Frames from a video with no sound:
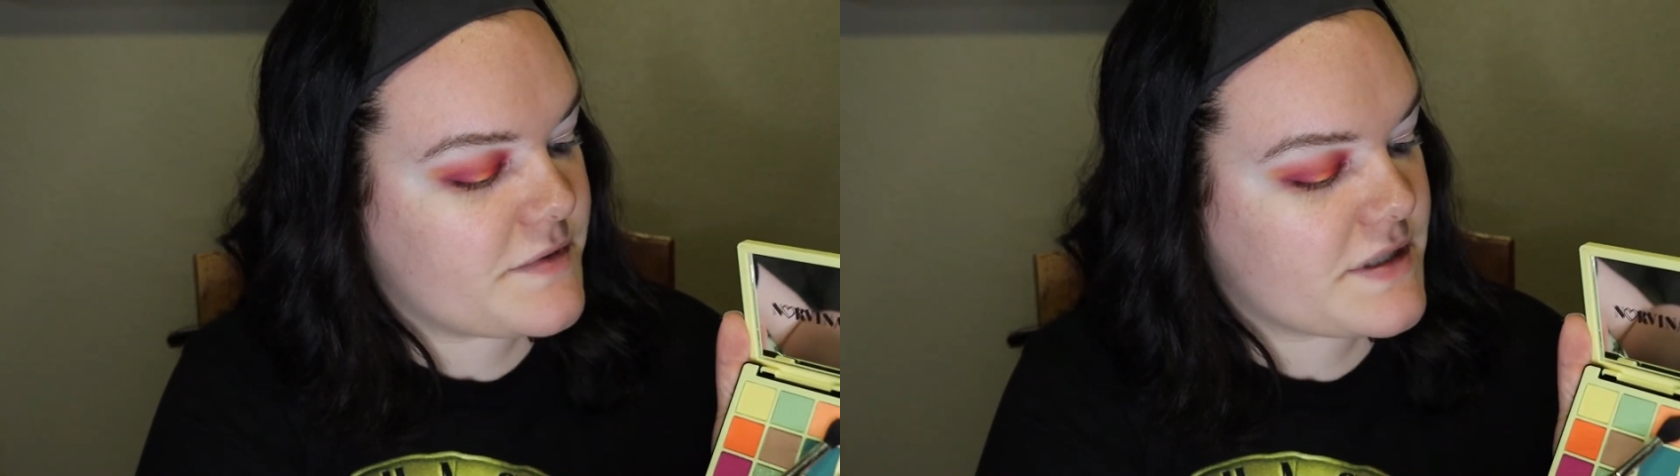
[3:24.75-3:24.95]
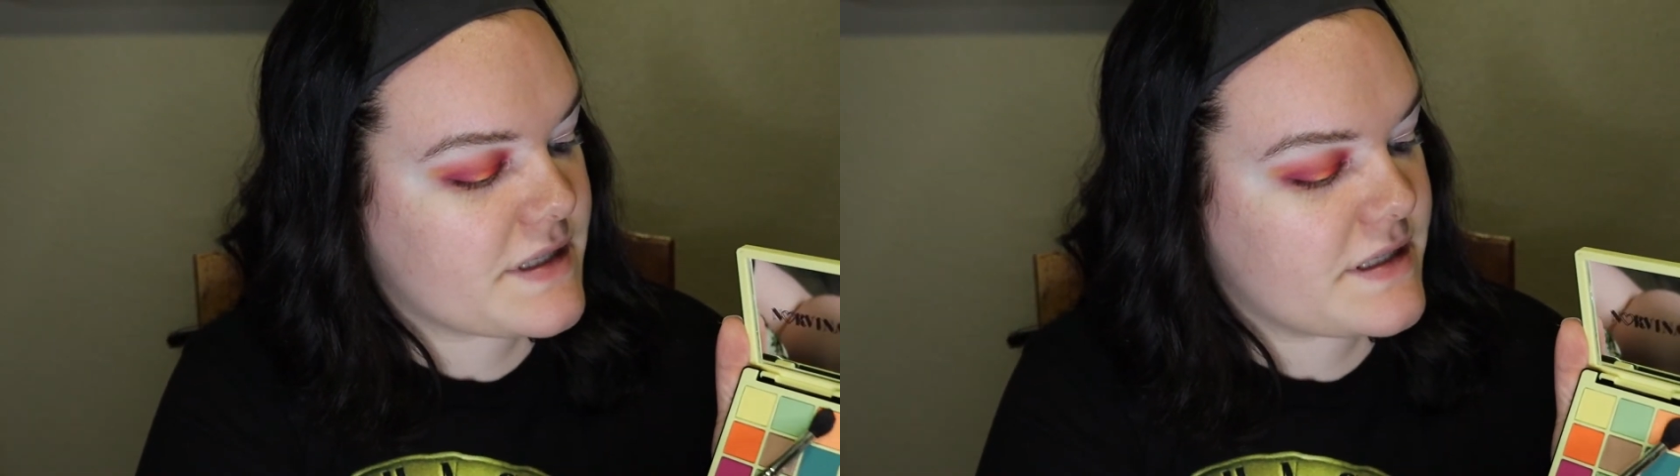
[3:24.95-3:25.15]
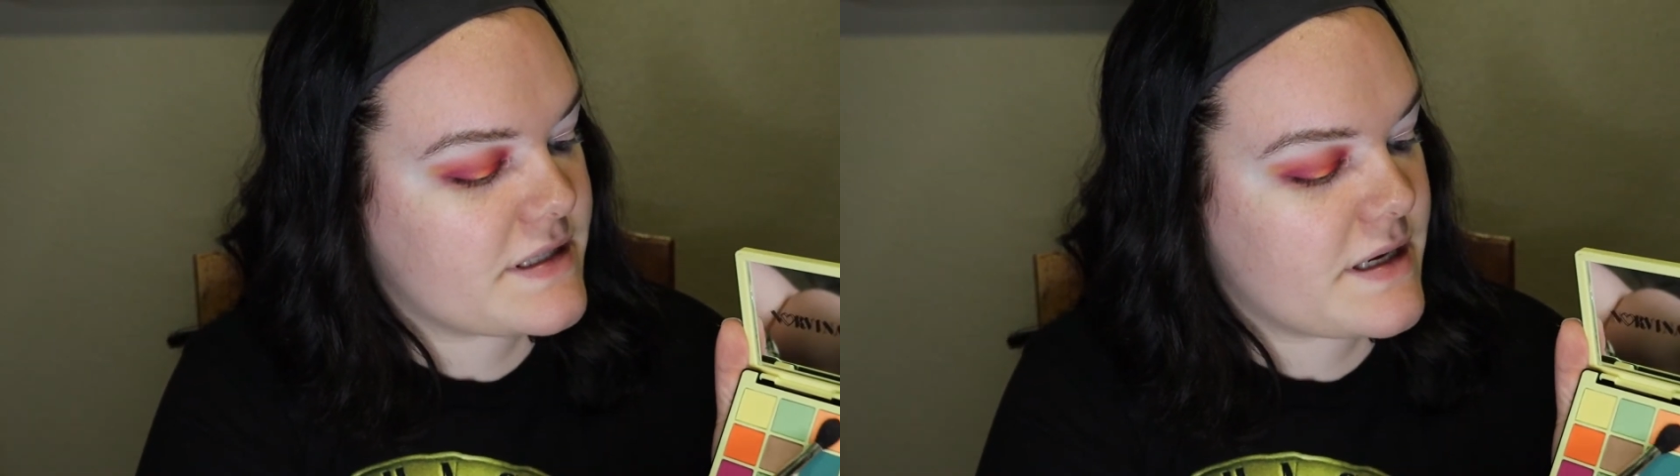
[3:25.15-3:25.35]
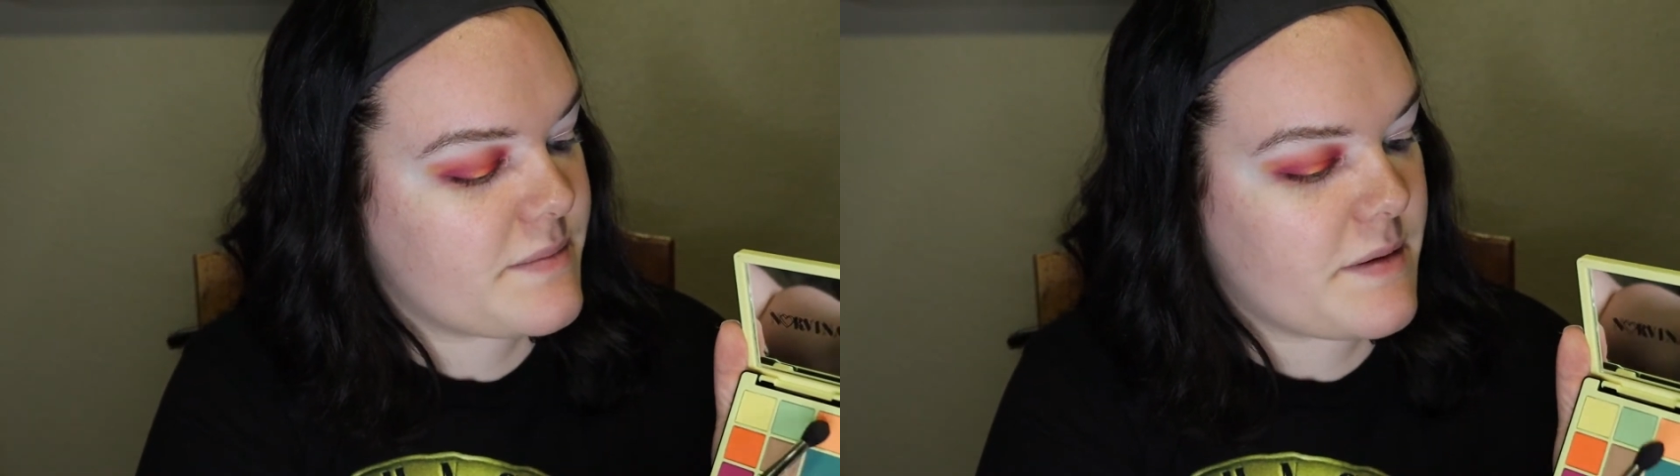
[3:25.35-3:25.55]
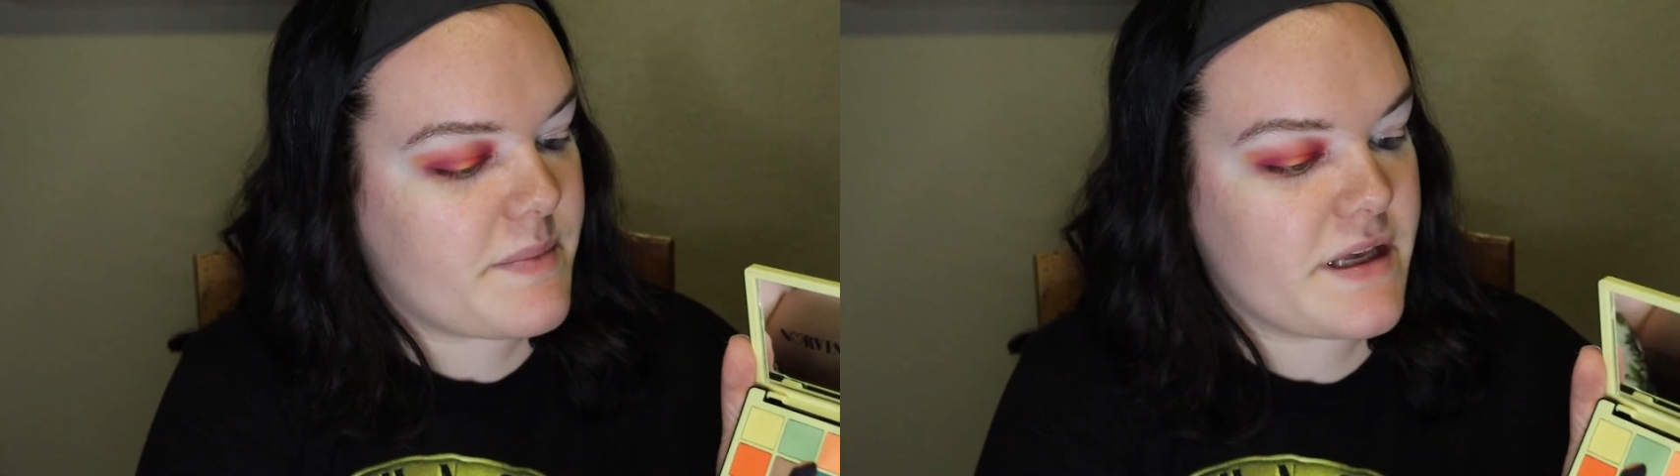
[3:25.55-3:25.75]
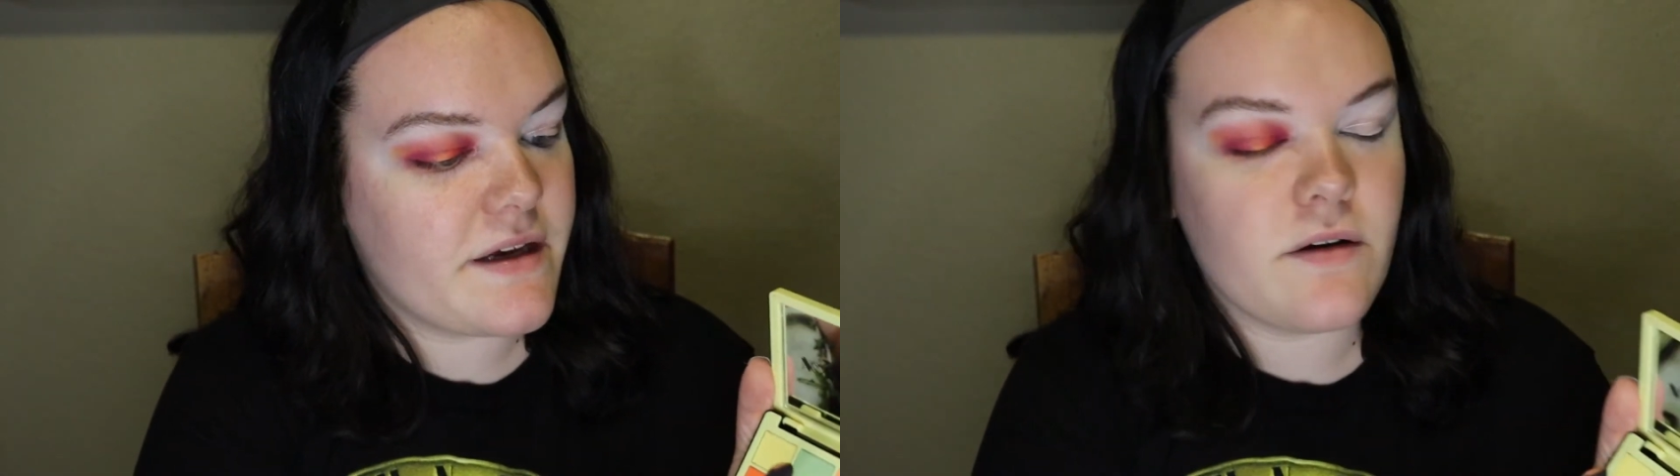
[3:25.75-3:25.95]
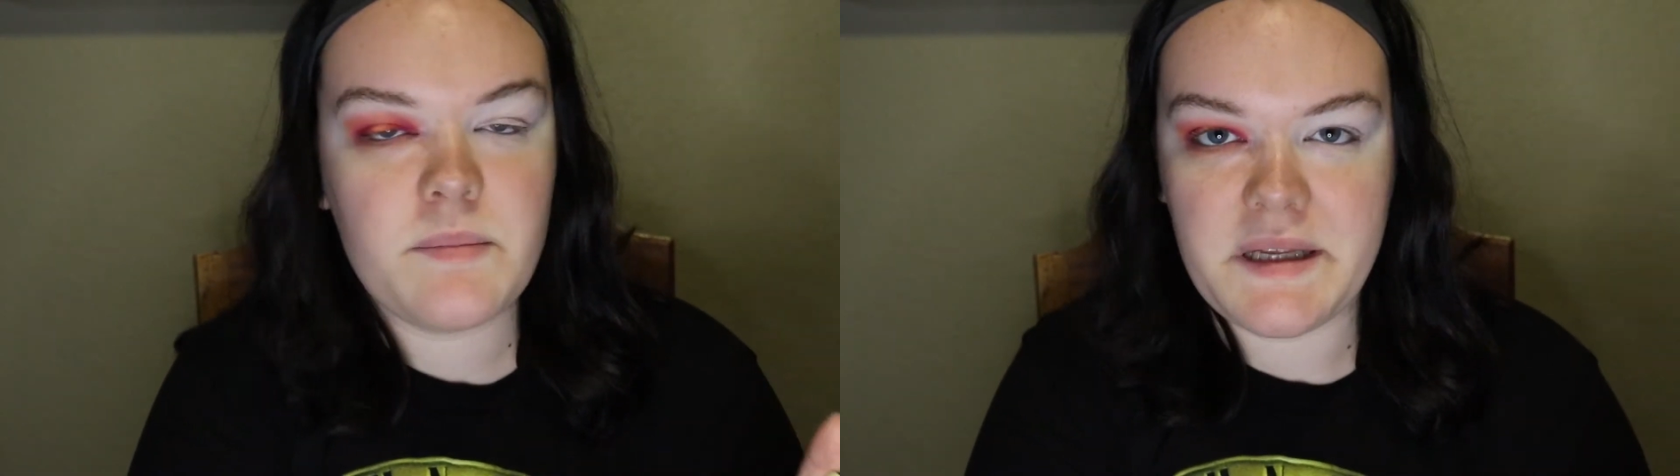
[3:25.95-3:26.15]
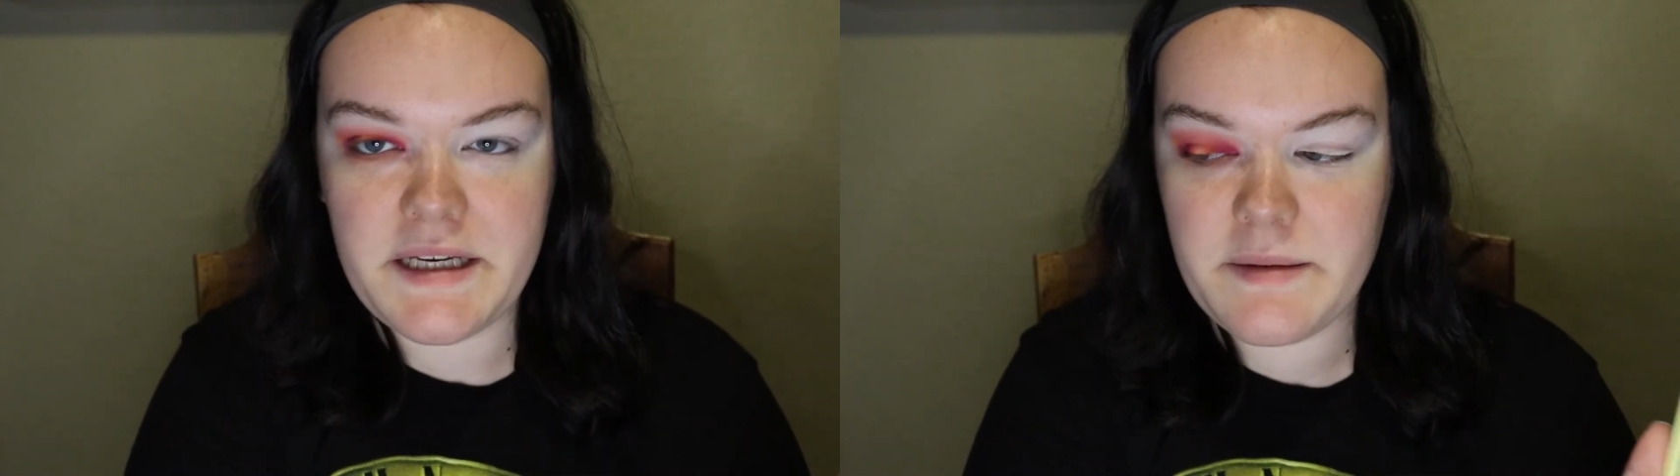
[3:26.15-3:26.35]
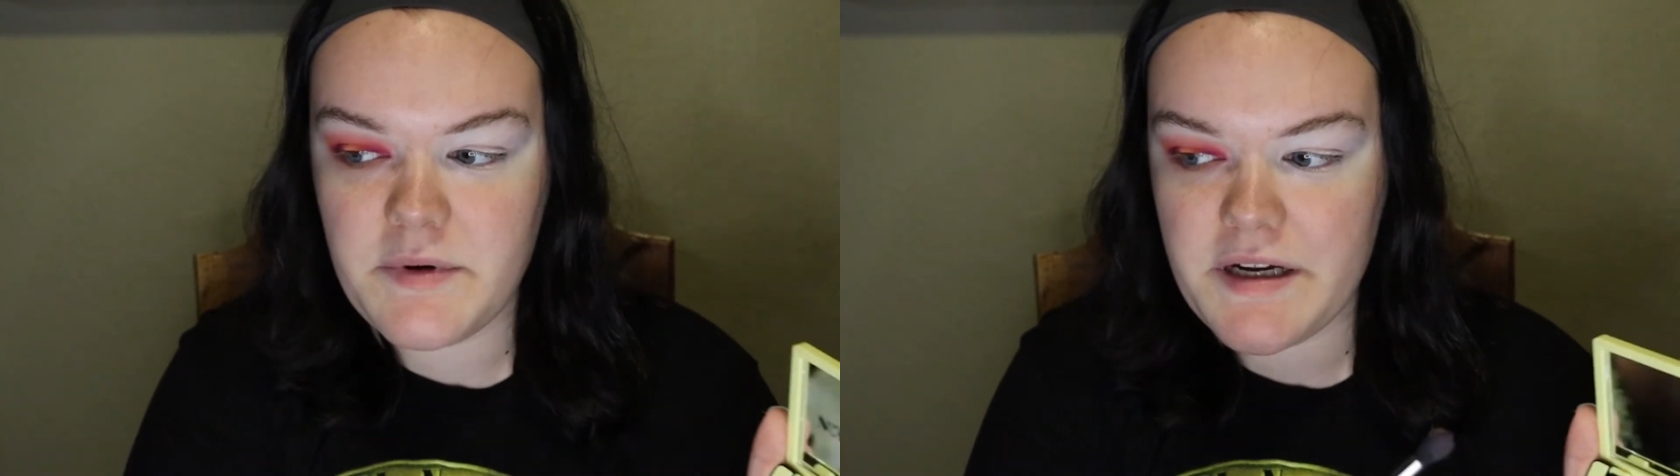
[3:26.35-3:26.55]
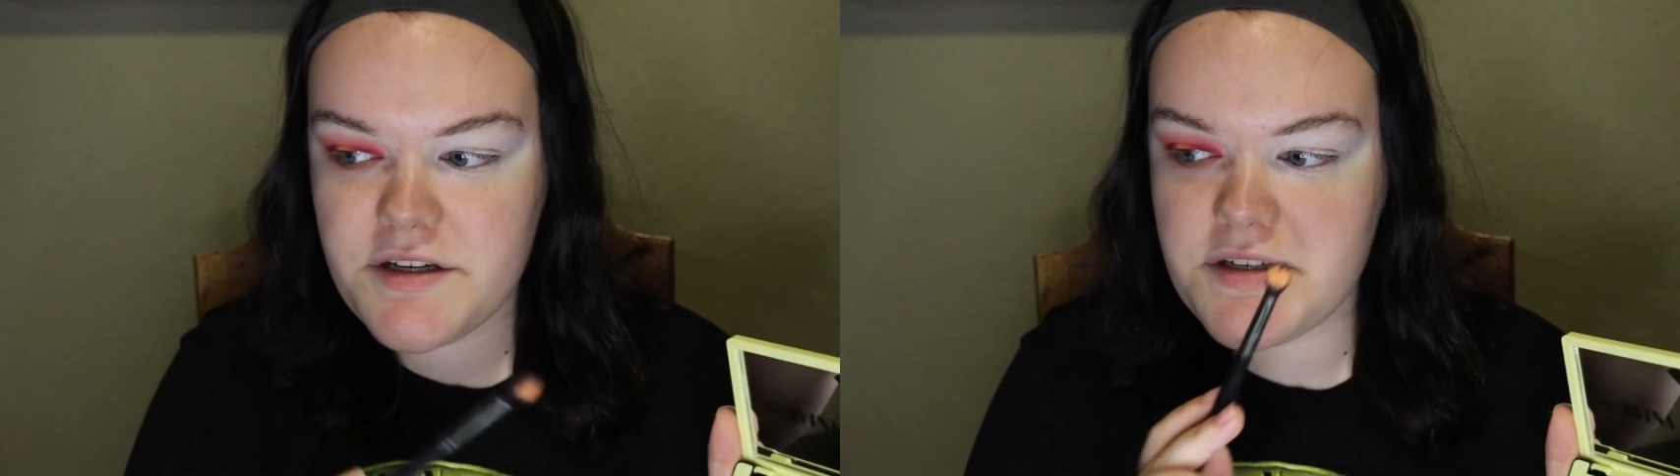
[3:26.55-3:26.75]
I'm just gonna take my big old blendy
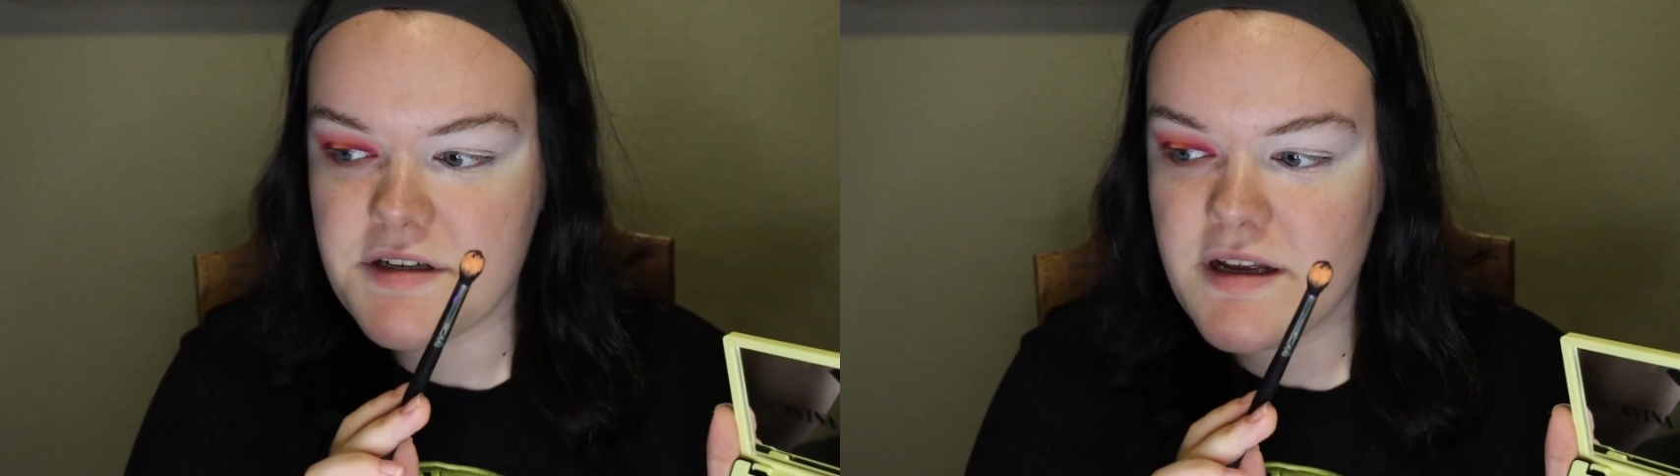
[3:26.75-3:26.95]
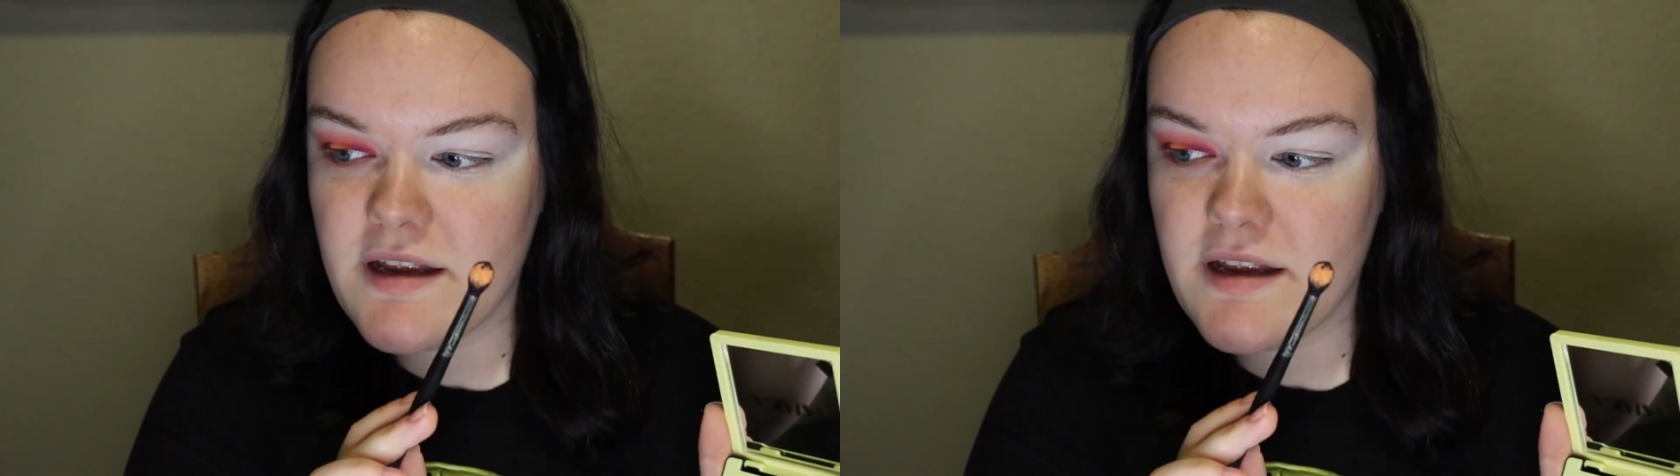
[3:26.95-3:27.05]
brush